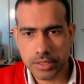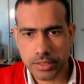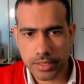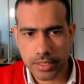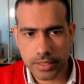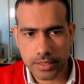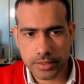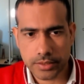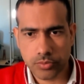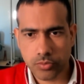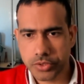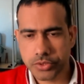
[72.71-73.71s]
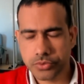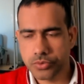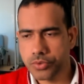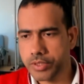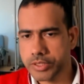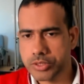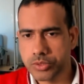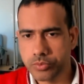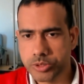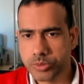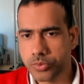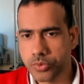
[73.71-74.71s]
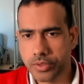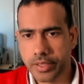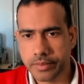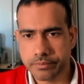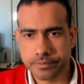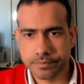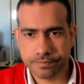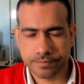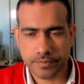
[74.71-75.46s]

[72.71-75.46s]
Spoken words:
and he wanted to know actually which program